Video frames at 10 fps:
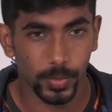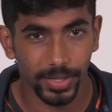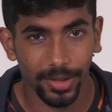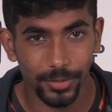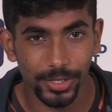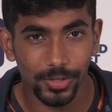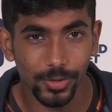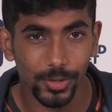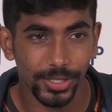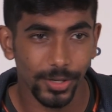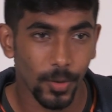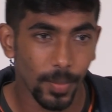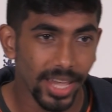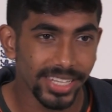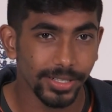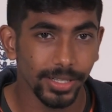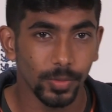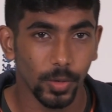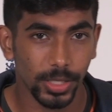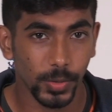But I was just focusing on my
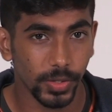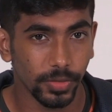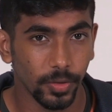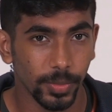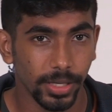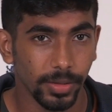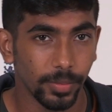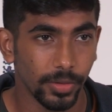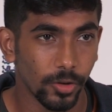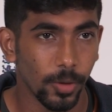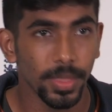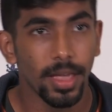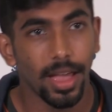strength, what has worked for me before.